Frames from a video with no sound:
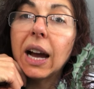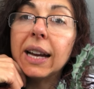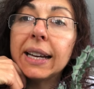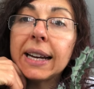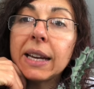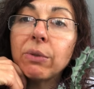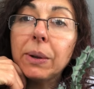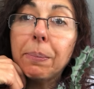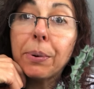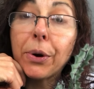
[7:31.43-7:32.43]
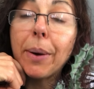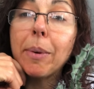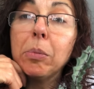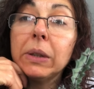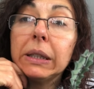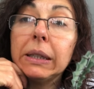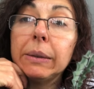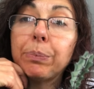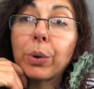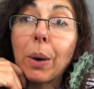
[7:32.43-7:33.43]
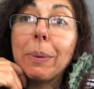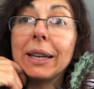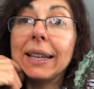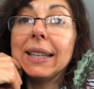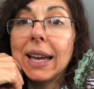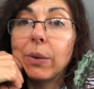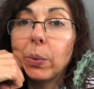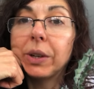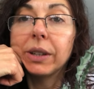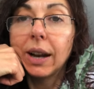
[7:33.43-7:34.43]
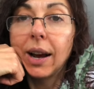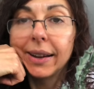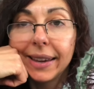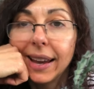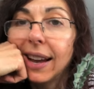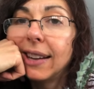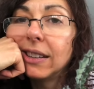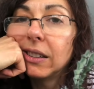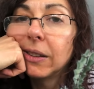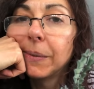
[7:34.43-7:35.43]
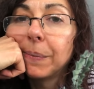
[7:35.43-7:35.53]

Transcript: and I will probably propagate that one again